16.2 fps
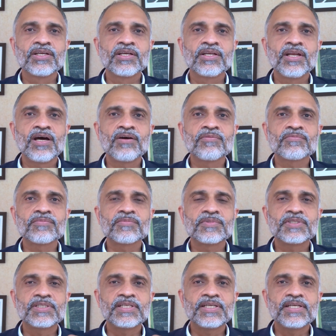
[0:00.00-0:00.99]
Now,
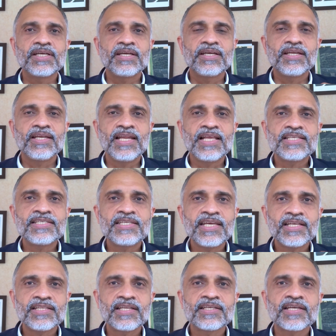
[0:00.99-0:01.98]
let's
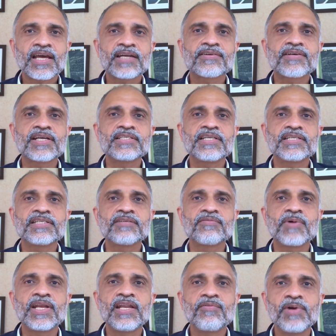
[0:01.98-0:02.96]
take that characterization
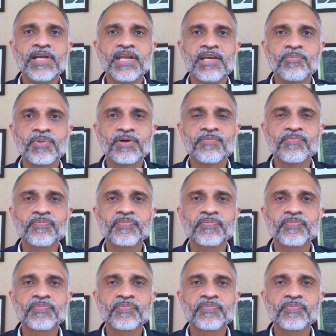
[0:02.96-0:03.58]
one level deeper.